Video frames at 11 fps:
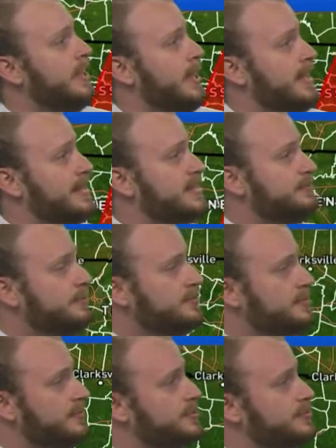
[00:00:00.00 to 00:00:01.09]
And as it moves
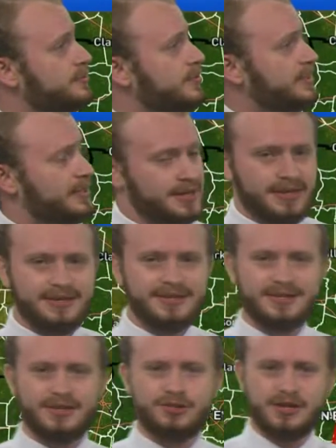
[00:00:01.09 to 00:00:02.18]
on to the north, now this
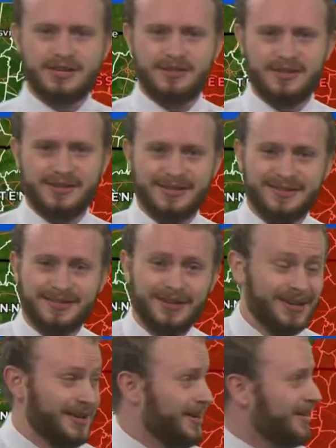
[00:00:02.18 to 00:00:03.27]
is the tricky thing is,
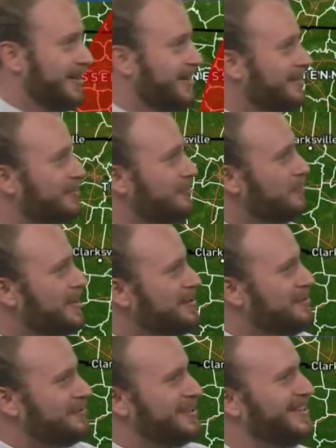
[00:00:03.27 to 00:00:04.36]
we
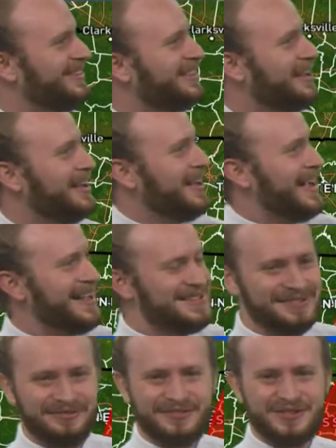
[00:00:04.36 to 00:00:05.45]
don't,
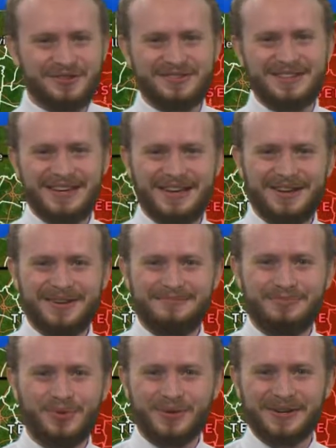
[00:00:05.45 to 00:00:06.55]
as of Tuesday
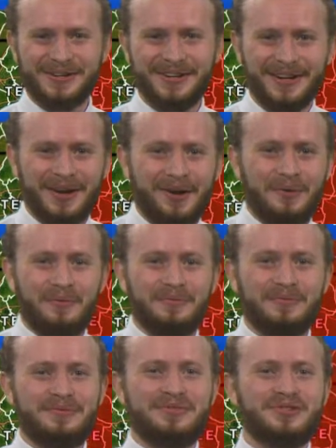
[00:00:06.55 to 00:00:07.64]
morning,
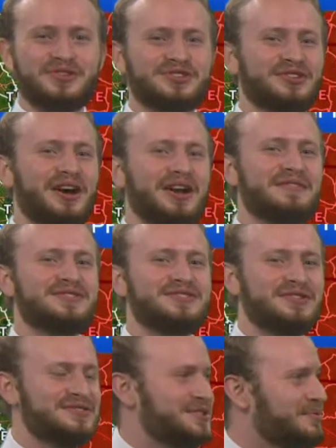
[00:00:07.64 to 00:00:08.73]
there's a lot of
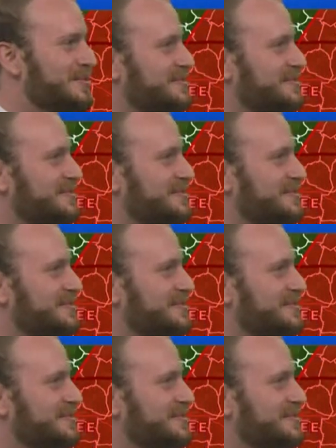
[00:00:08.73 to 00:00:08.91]
uncertainty where this